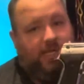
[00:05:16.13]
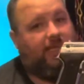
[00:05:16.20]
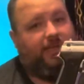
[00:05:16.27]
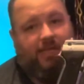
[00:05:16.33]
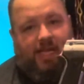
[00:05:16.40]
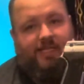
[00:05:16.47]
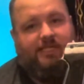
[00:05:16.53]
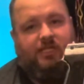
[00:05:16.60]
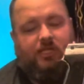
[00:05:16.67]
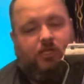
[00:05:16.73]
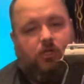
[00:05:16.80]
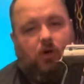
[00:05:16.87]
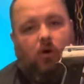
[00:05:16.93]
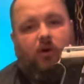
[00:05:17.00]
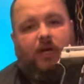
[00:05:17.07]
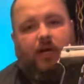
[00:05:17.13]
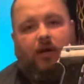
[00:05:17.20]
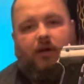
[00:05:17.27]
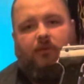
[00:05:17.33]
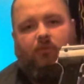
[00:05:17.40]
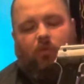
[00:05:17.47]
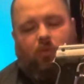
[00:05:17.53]
Let's just go here,
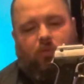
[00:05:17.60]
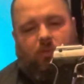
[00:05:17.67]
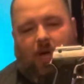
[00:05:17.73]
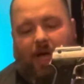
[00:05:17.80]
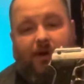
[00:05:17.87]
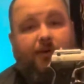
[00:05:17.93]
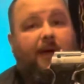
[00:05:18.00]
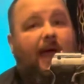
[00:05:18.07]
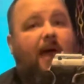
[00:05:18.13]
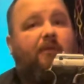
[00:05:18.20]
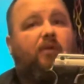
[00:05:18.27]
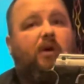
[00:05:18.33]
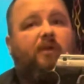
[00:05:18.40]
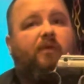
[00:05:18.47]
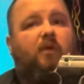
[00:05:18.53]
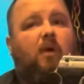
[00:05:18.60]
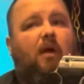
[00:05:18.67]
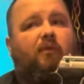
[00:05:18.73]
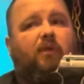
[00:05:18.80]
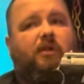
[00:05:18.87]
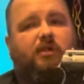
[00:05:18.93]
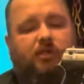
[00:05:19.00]
and I don't have one for
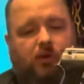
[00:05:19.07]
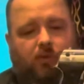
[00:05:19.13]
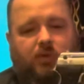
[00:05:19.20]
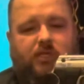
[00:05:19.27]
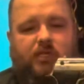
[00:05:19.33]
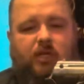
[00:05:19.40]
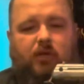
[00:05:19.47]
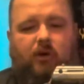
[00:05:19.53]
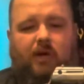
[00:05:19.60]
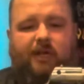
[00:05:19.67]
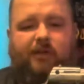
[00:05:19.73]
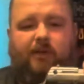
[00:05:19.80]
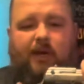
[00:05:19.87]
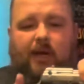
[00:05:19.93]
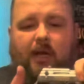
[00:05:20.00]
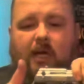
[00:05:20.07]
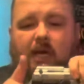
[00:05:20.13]
reference, so we're just going to go ahead and do it.